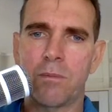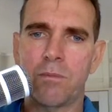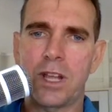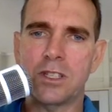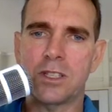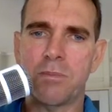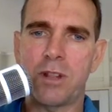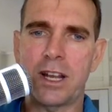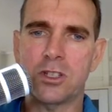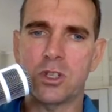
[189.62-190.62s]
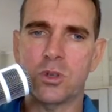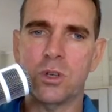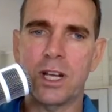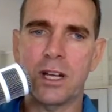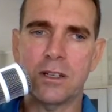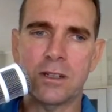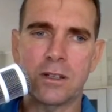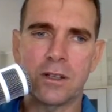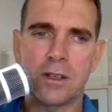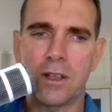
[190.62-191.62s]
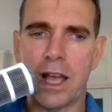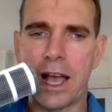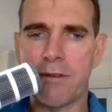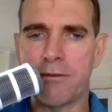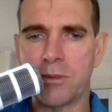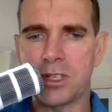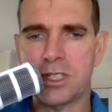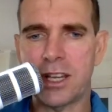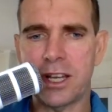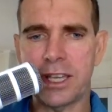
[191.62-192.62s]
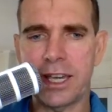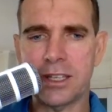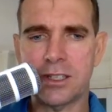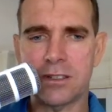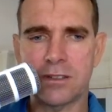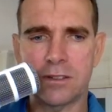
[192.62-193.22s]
Place the planets in order from the sun, I guess.